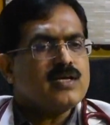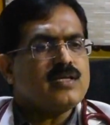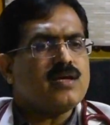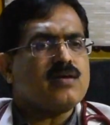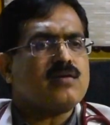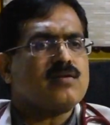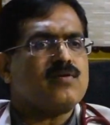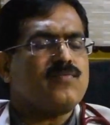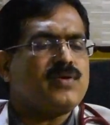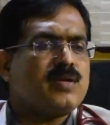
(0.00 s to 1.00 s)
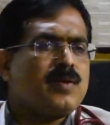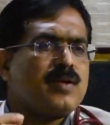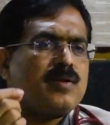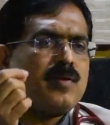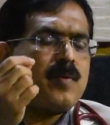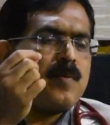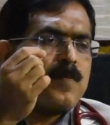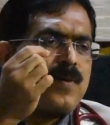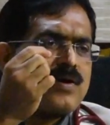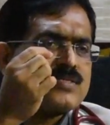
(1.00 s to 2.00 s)
Here we
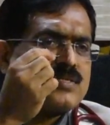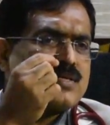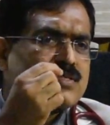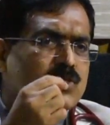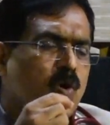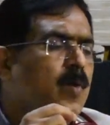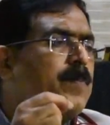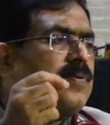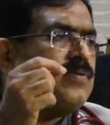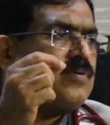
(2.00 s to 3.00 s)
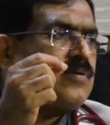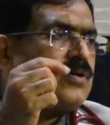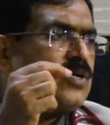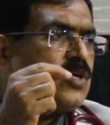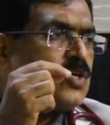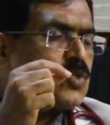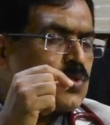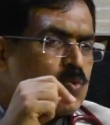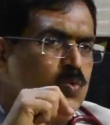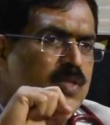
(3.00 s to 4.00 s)
passed a scope
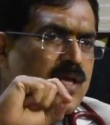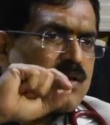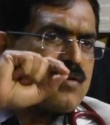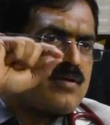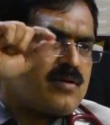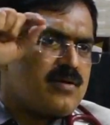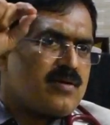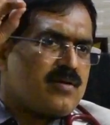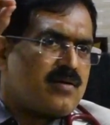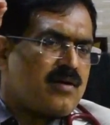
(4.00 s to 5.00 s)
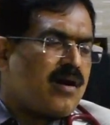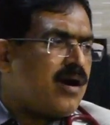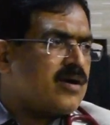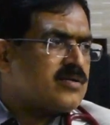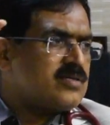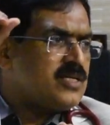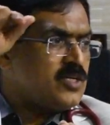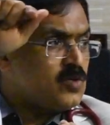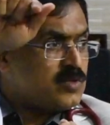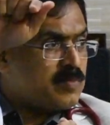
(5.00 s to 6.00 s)
through the heart
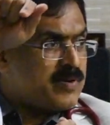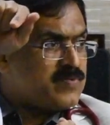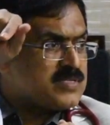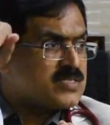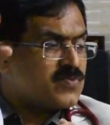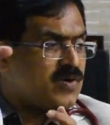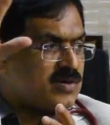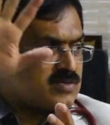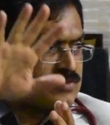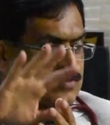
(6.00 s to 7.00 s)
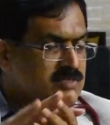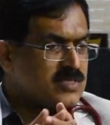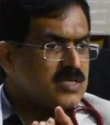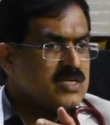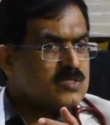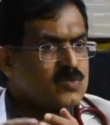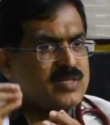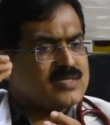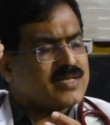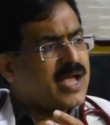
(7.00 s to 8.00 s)
into the blood vessels of heart. So
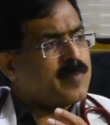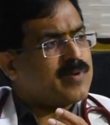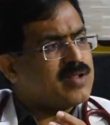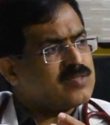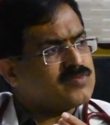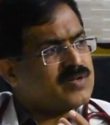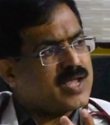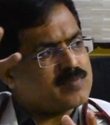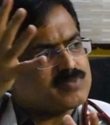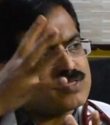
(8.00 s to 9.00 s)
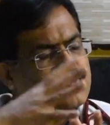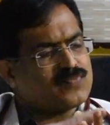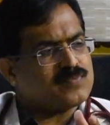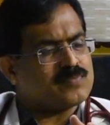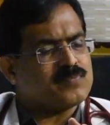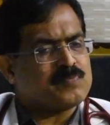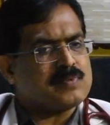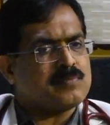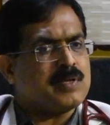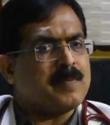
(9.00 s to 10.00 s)
there is a camera, this will capture
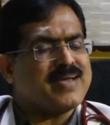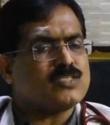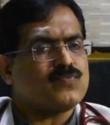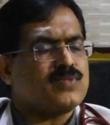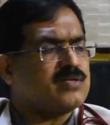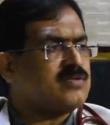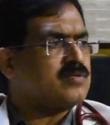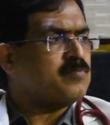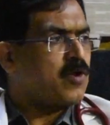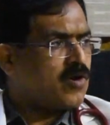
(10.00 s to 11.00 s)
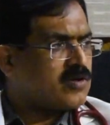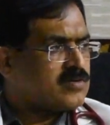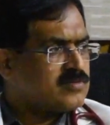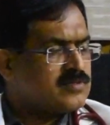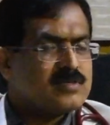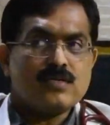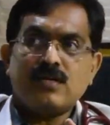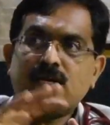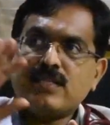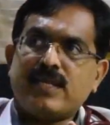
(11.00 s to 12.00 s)
the image of that block,
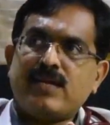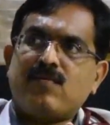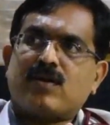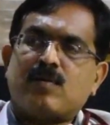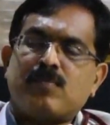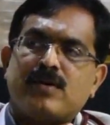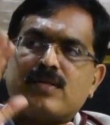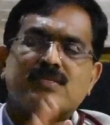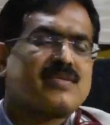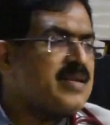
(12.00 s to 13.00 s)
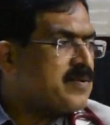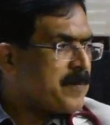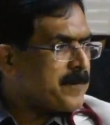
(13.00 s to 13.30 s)
and then it will come in the screen.